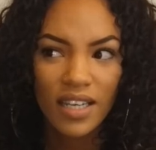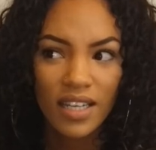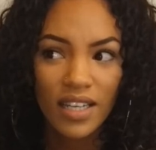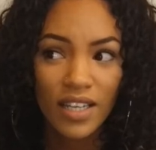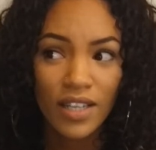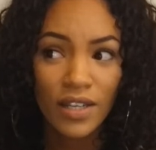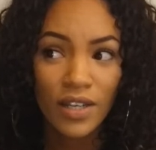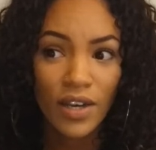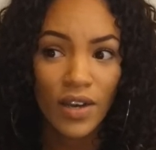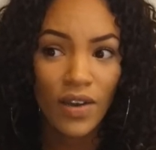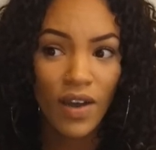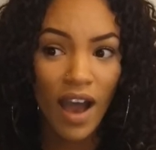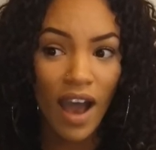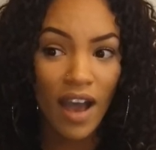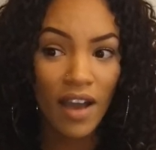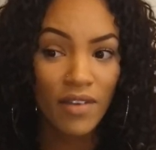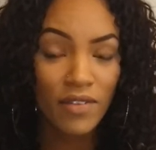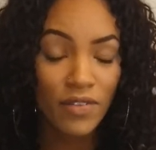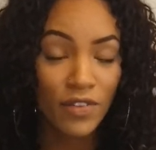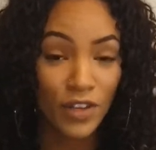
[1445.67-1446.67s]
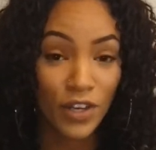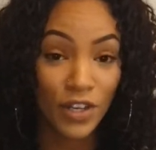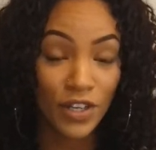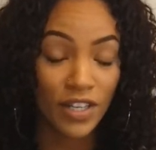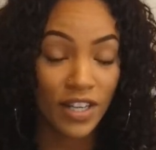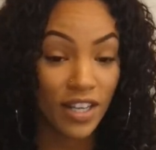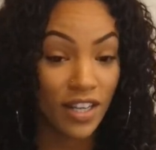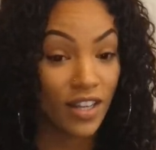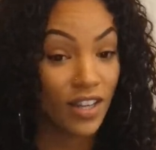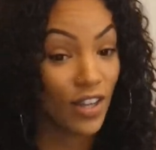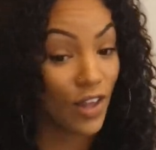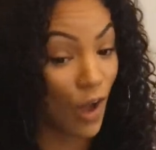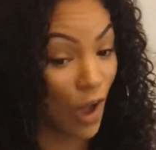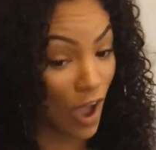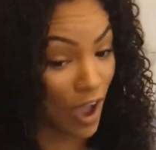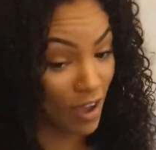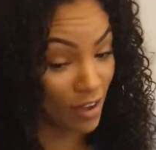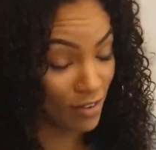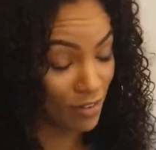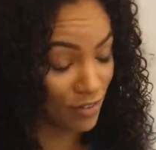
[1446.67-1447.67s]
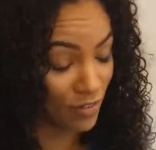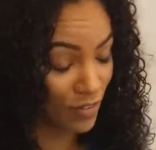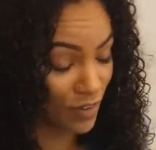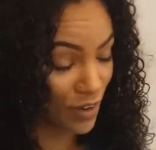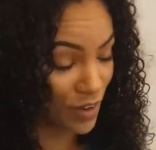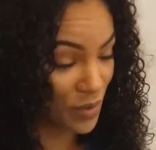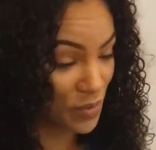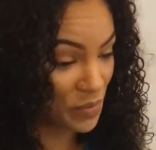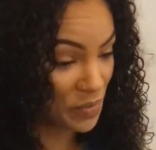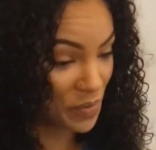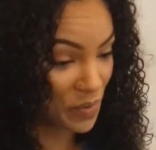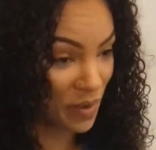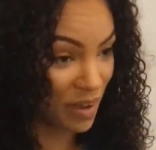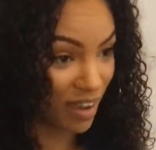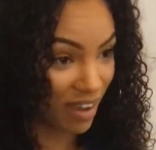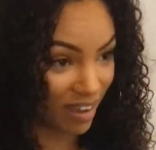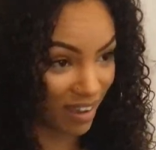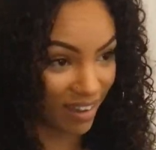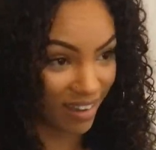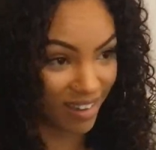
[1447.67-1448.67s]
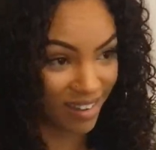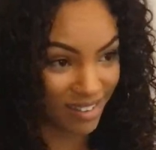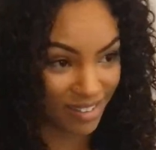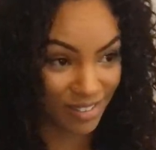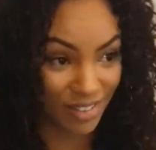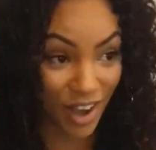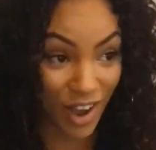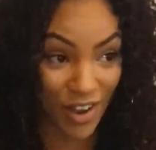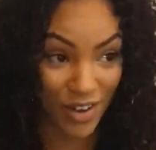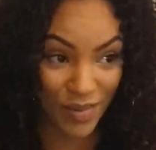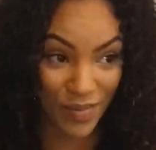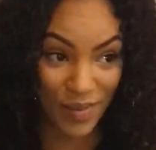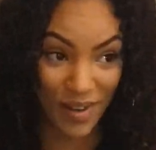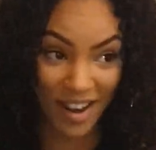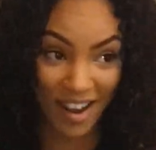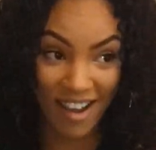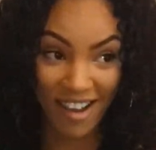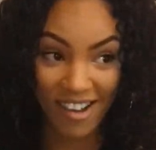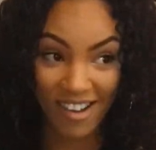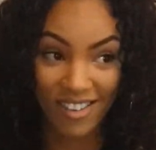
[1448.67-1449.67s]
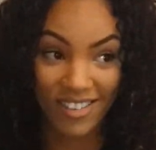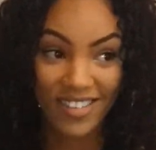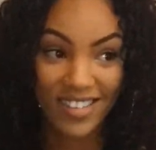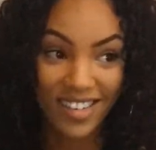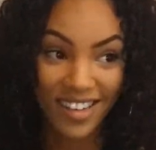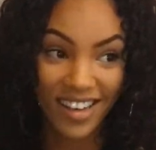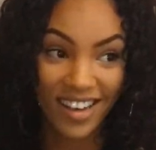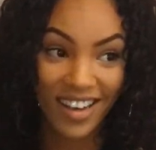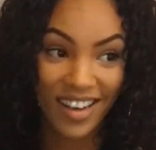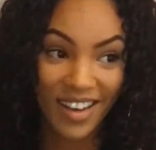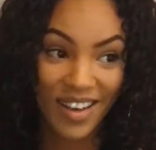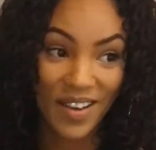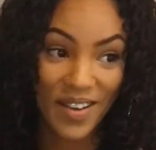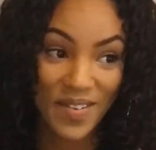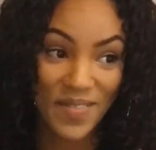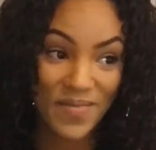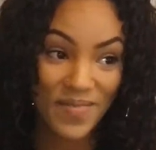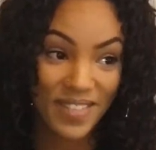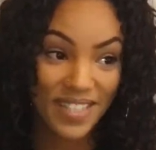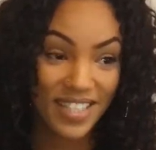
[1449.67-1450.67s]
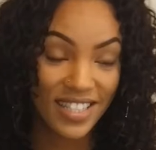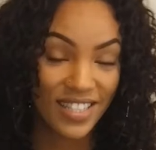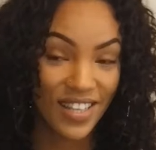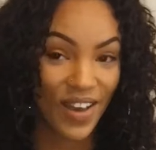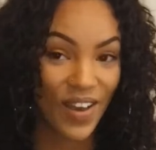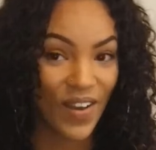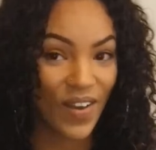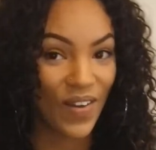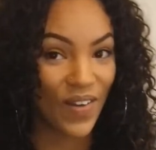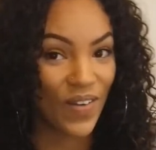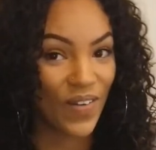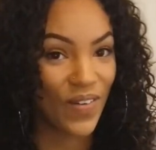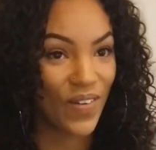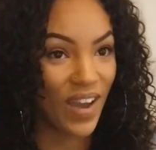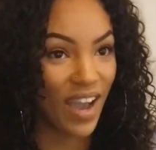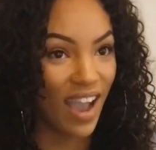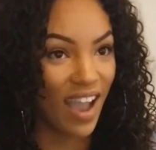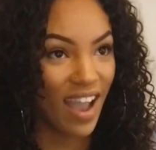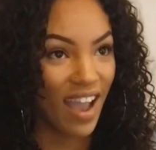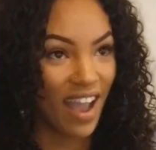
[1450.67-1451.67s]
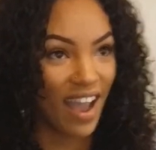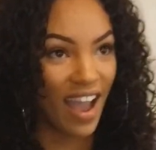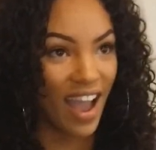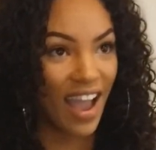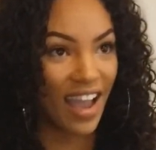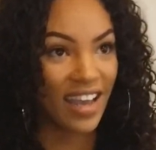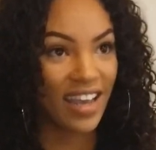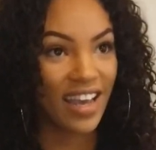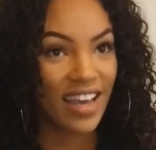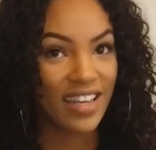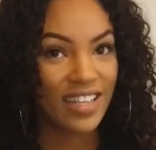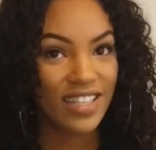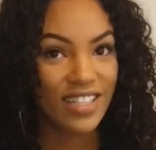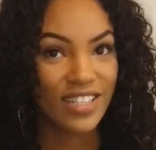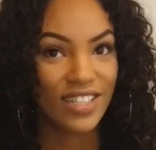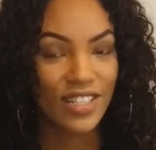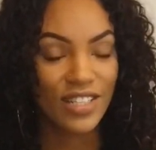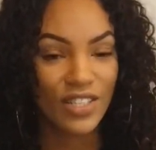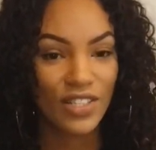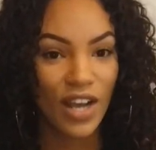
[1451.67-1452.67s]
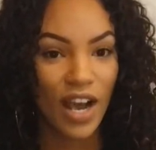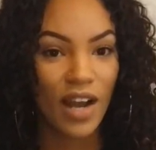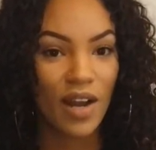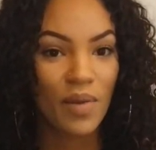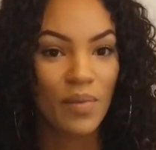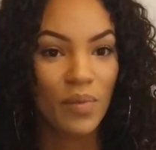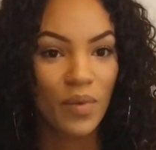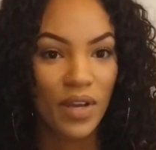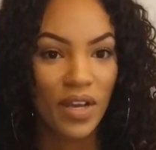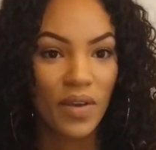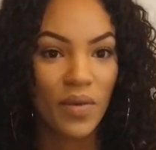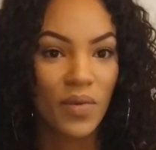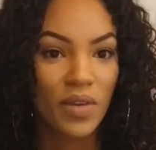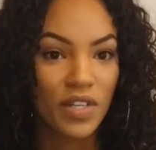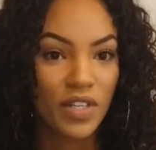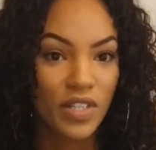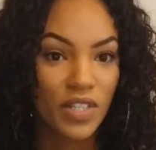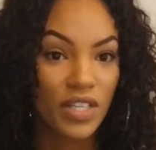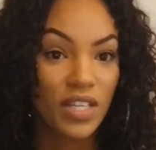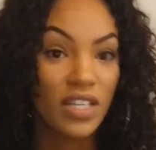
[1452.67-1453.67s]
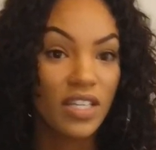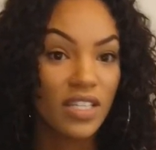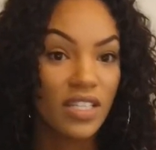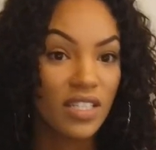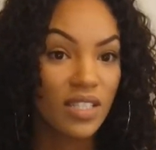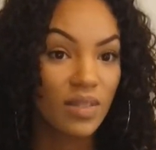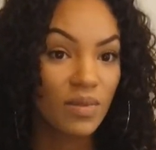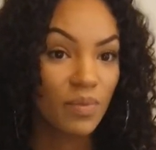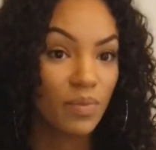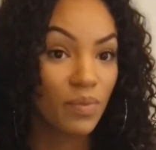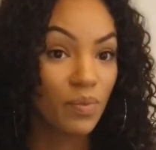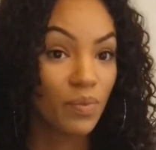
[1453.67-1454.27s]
You know, I've learned a lot from Dr. Brown. So I guess just try to bring what she's